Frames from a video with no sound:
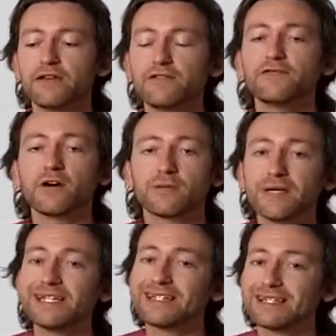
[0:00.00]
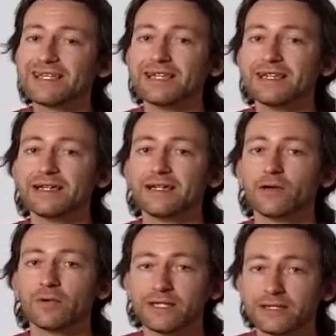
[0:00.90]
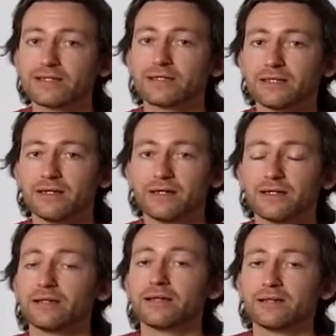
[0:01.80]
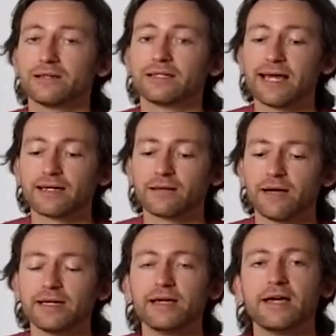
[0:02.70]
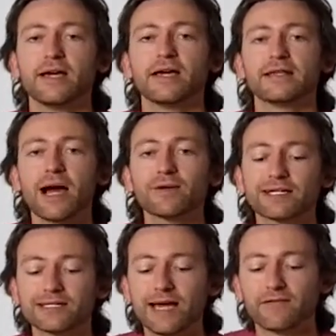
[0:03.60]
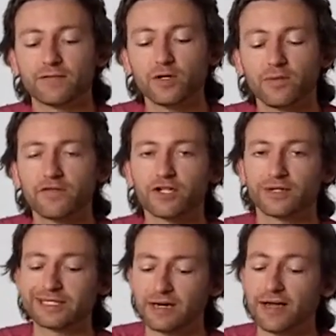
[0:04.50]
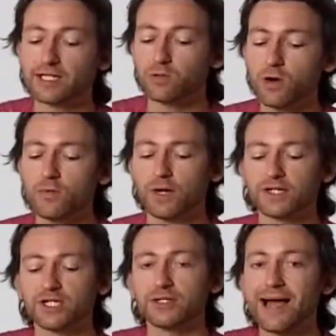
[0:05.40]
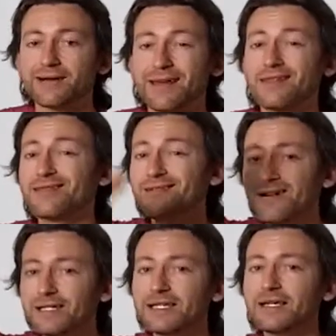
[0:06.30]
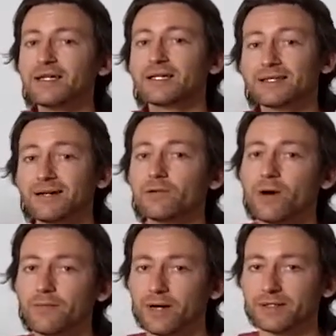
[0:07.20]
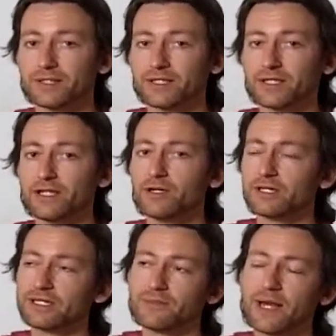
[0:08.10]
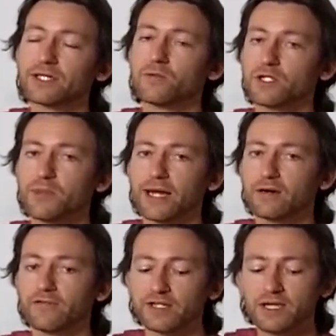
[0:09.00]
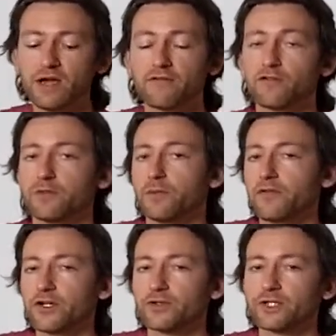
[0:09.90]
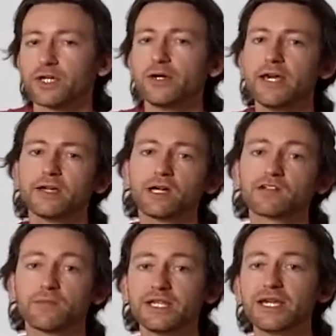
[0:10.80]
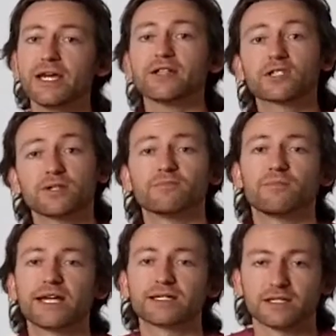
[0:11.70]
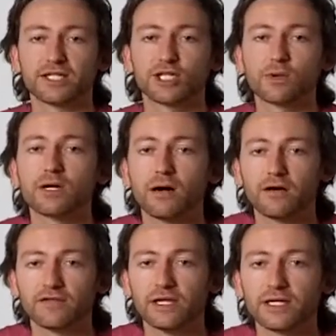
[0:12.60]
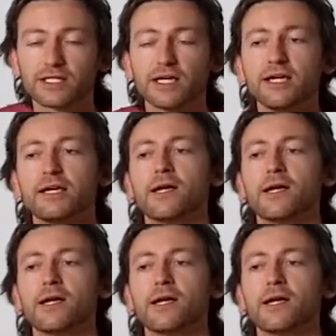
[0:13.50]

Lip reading: If you file a PCT within the deadline, that will extend from your provisional. Instead of having 12 months, you now get 30 to 31 months. It depends on which patent office from your provisional. So it goes from a year to basically 2.5 years.